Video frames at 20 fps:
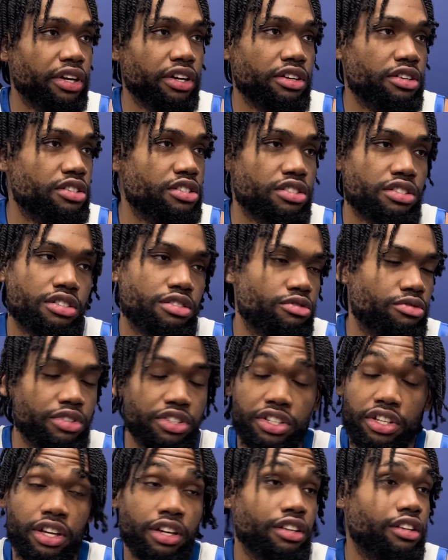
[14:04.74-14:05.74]
here is
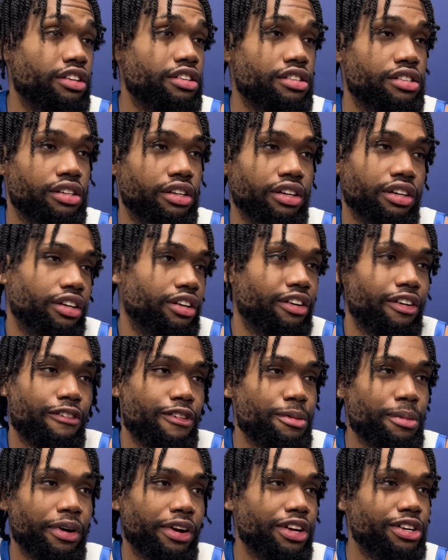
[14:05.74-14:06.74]
ridiculous. Like
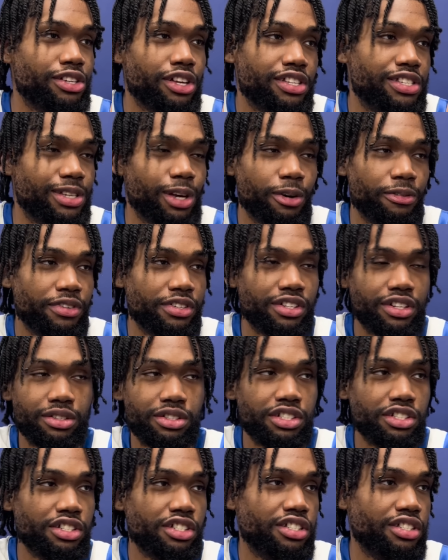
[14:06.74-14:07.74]
everybody's unselfish, like
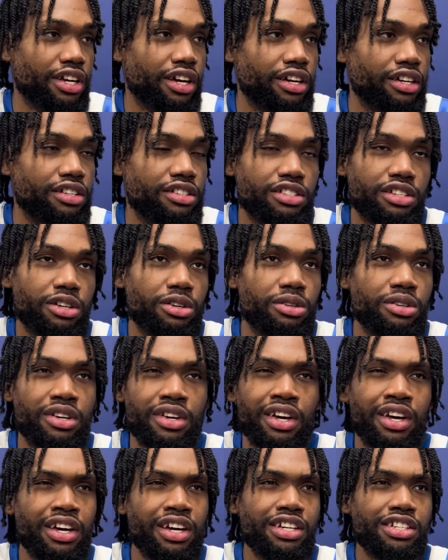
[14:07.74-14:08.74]
you just said. So
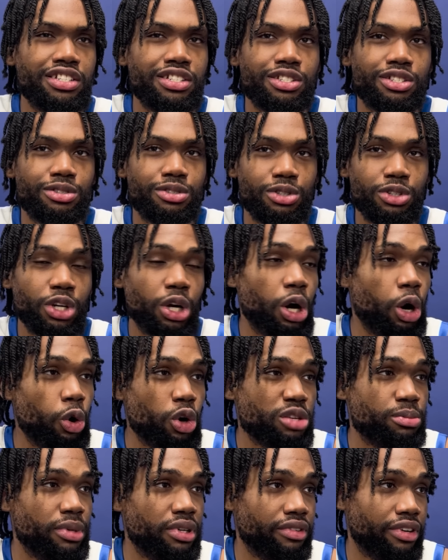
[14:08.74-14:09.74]
it's just, you know,
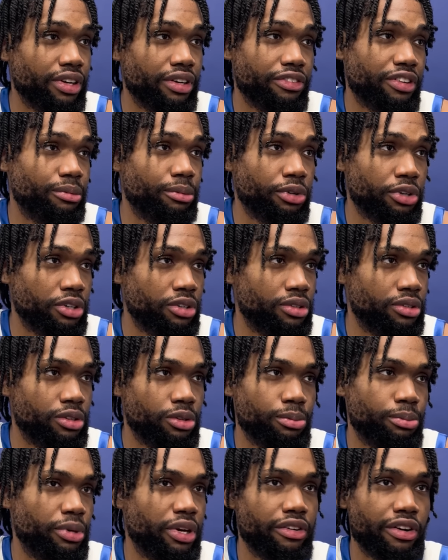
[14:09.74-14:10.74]
always being ready for the ball,
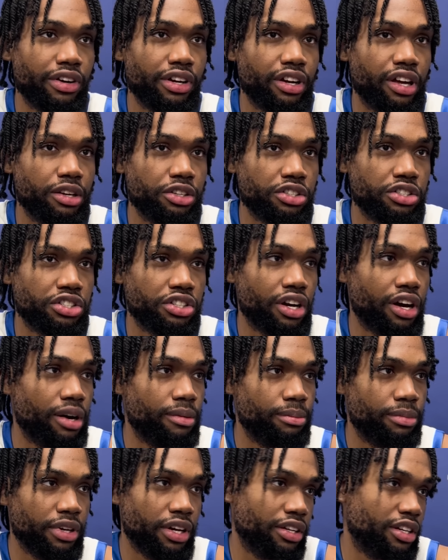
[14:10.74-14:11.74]
being ready to hit your
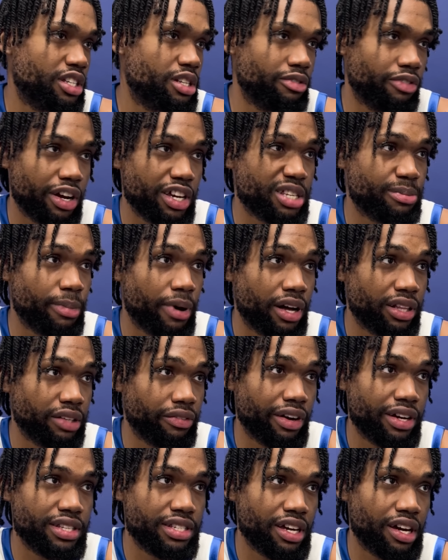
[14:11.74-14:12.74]
shot, being in the right spot at
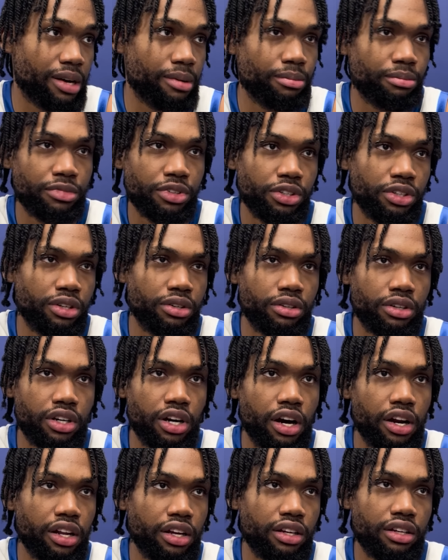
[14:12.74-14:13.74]
the right time. You know,
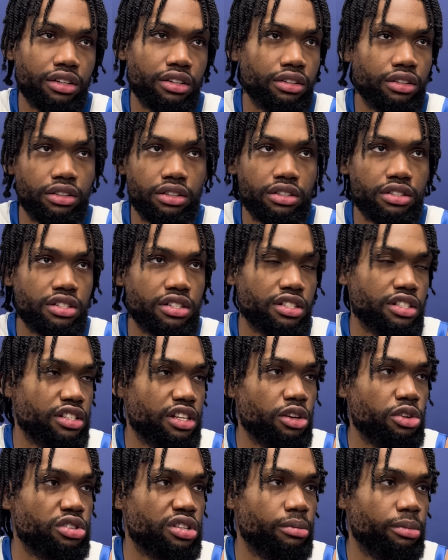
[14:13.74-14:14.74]
cutting,
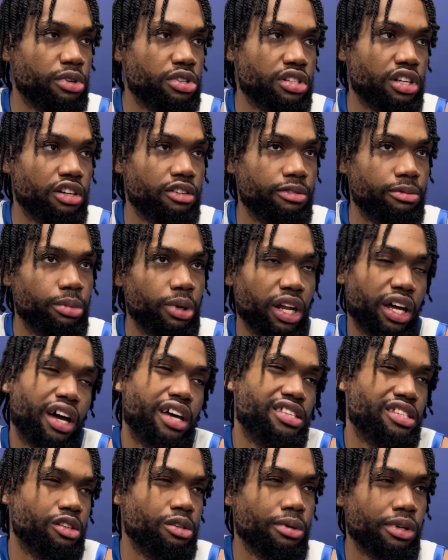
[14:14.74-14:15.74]
little simple stuff. But like I
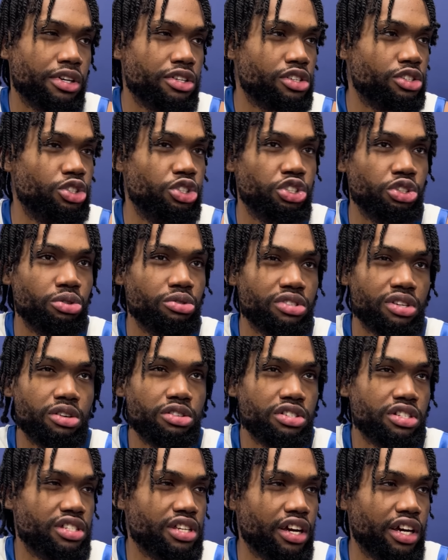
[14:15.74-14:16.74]
said, you've been here since June, so it's
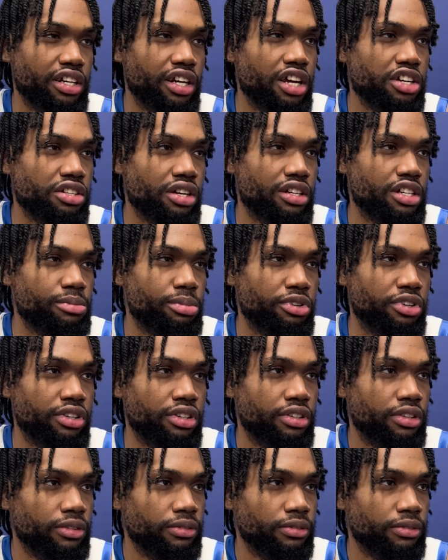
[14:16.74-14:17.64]
just second nature at this point.